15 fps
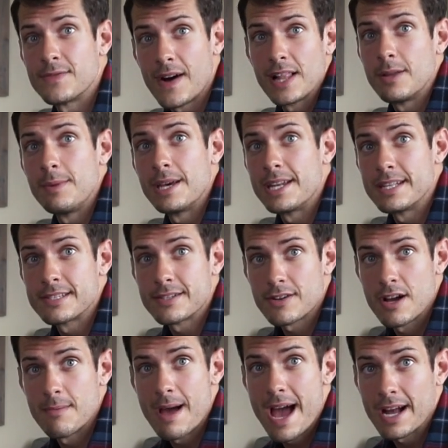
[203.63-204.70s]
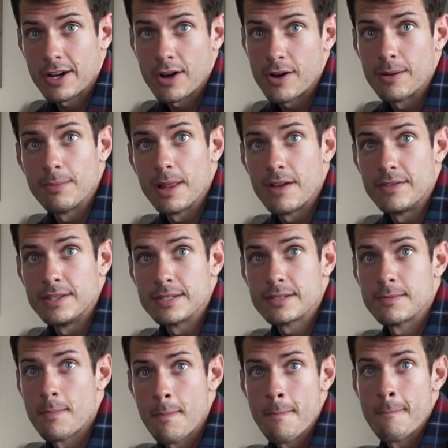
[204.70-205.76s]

Follow me on Instagram at Curran Blevins.